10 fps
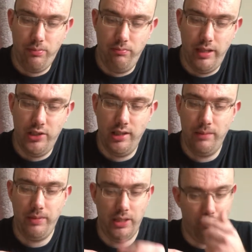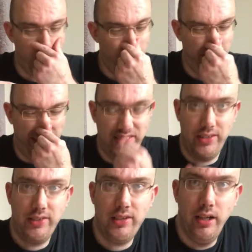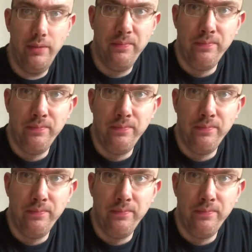Major League Baseball 2002.